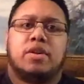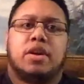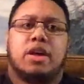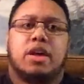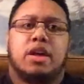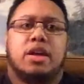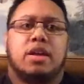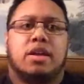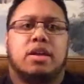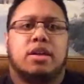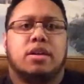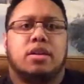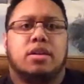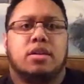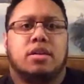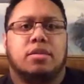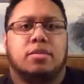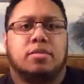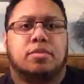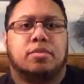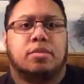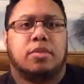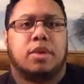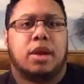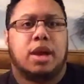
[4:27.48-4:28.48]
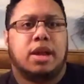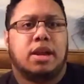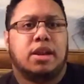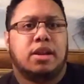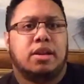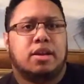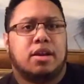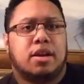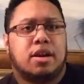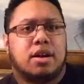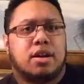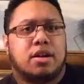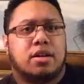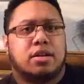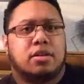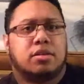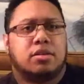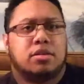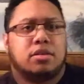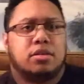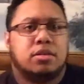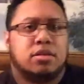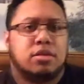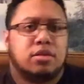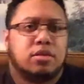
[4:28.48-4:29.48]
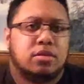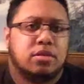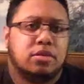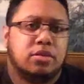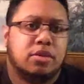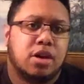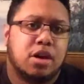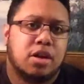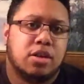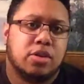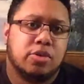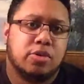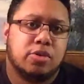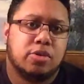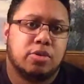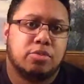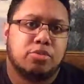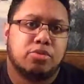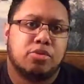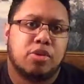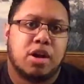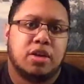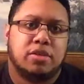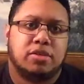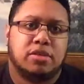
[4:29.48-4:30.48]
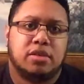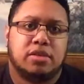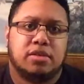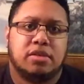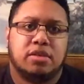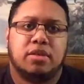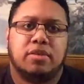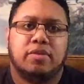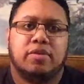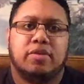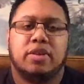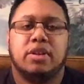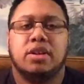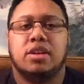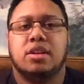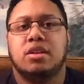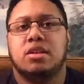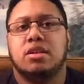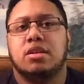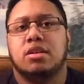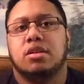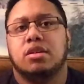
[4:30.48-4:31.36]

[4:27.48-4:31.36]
a $89 processing fee,